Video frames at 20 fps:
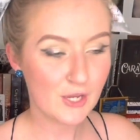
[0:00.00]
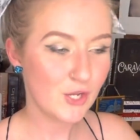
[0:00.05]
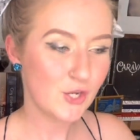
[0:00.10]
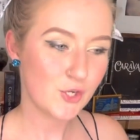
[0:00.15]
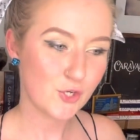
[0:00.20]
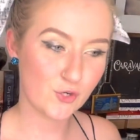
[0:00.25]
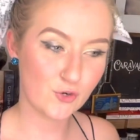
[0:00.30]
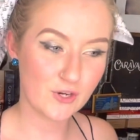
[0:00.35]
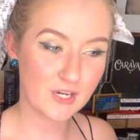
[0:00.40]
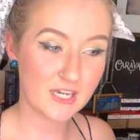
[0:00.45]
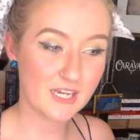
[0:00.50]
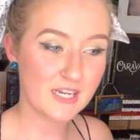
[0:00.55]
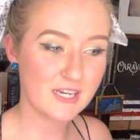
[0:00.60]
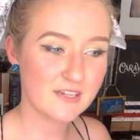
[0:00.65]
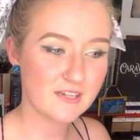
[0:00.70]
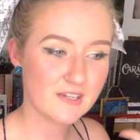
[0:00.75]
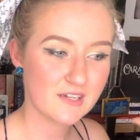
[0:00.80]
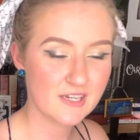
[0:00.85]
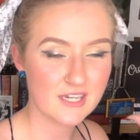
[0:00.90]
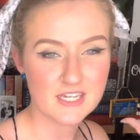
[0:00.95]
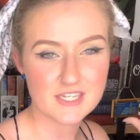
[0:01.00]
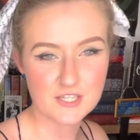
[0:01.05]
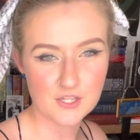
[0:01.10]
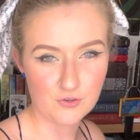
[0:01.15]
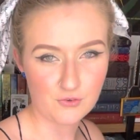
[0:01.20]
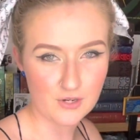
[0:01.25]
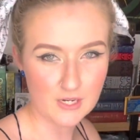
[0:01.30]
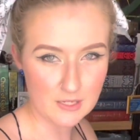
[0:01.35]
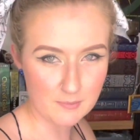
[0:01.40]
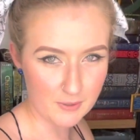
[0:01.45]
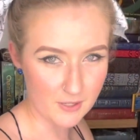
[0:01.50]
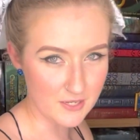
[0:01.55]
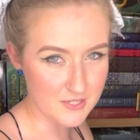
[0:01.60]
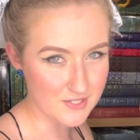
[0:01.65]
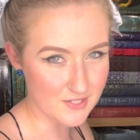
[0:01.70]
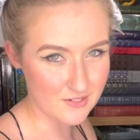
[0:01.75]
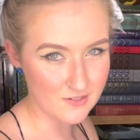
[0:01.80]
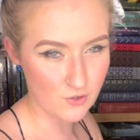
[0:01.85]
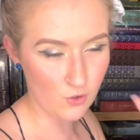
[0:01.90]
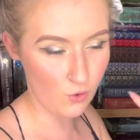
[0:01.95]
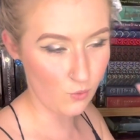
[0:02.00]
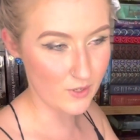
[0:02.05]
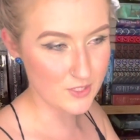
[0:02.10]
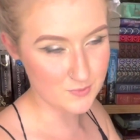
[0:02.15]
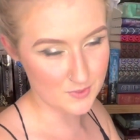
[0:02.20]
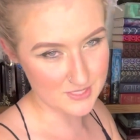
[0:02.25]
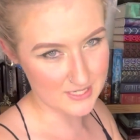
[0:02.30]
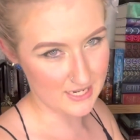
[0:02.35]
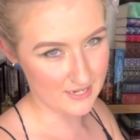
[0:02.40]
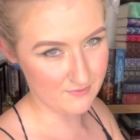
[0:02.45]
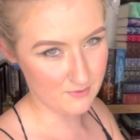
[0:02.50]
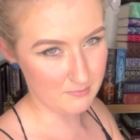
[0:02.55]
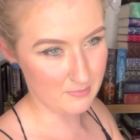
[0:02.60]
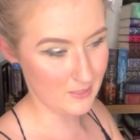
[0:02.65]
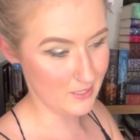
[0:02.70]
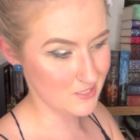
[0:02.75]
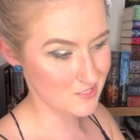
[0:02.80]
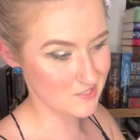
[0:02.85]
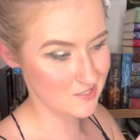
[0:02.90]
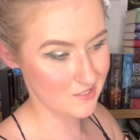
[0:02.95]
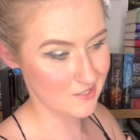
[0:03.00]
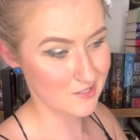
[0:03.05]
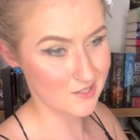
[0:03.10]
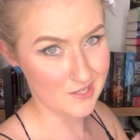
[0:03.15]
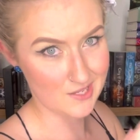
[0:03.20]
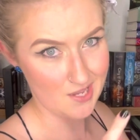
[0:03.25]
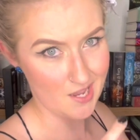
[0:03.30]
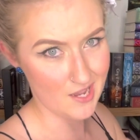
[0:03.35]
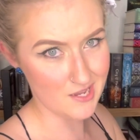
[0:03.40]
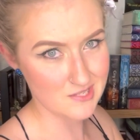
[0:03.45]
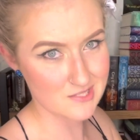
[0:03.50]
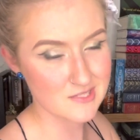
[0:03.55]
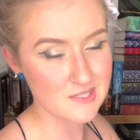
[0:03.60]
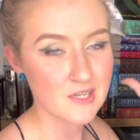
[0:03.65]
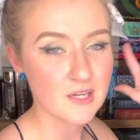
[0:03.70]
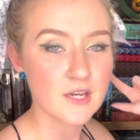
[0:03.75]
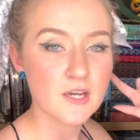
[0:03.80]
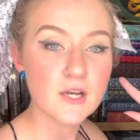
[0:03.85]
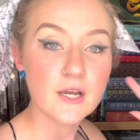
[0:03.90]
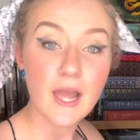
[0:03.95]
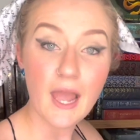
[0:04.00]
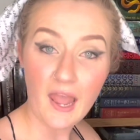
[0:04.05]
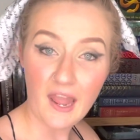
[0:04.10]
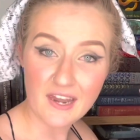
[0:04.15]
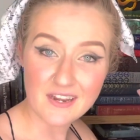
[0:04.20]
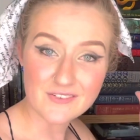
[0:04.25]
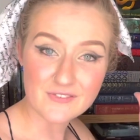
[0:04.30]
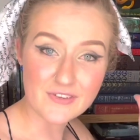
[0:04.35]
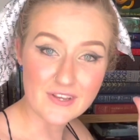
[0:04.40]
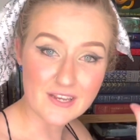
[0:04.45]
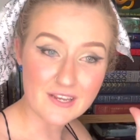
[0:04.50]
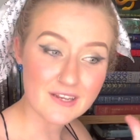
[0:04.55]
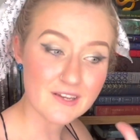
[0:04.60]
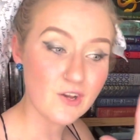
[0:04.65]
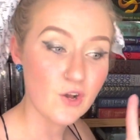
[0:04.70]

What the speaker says: Greed is a greedy person, always wants to have the best, yes. Envy,